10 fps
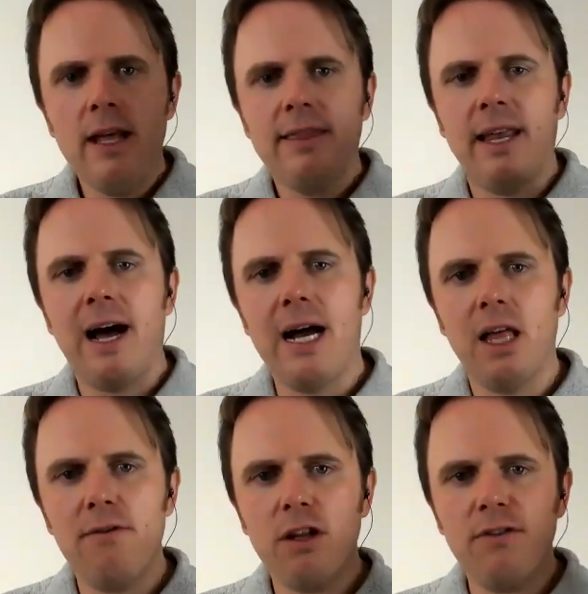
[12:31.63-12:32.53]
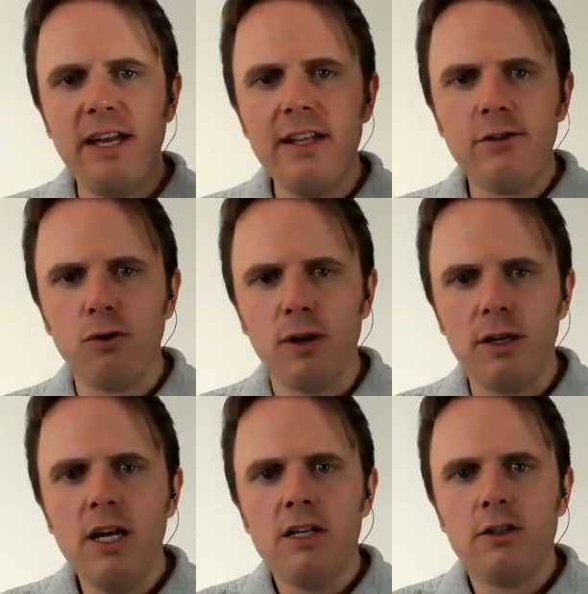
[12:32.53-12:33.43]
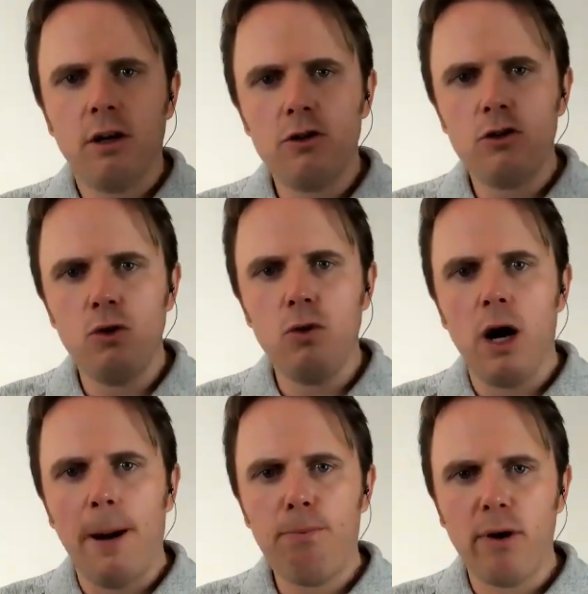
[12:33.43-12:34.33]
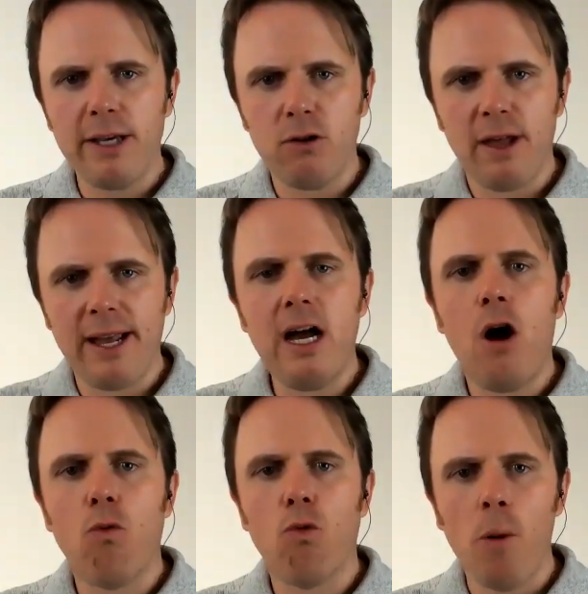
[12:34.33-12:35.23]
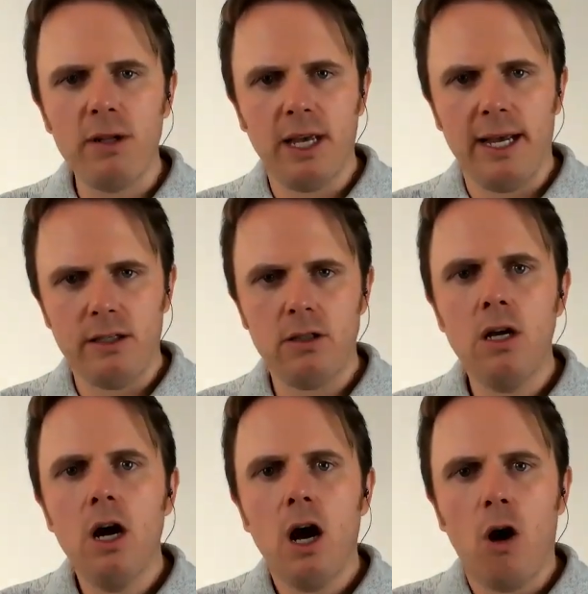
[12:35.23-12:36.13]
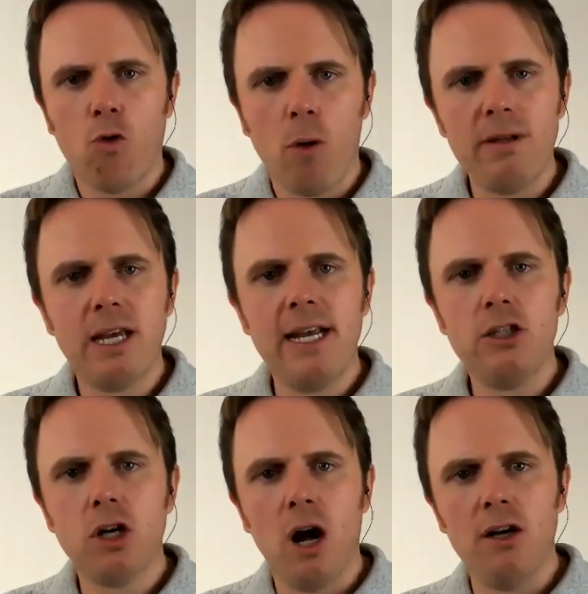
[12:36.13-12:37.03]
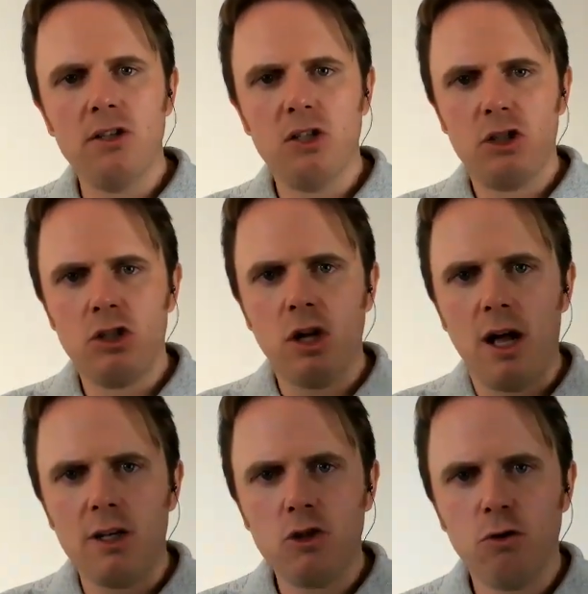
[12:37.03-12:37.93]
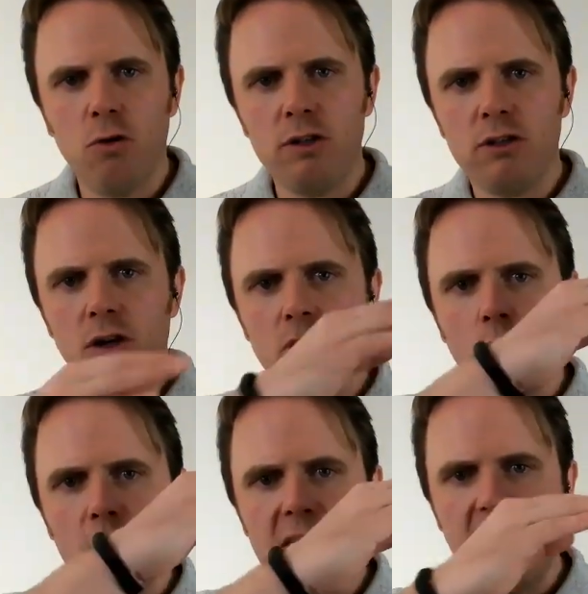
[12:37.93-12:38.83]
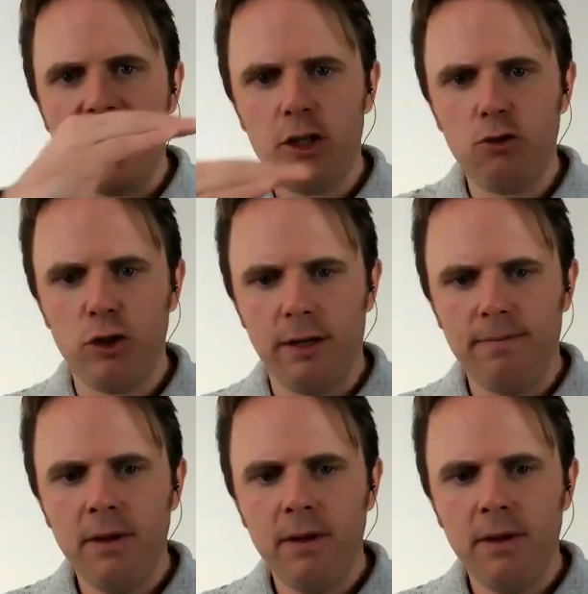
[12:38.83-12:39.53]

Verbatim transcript: That high level of insulin starts to upregulate aromatase. Aromatase causes testosterone to start going to estrogen.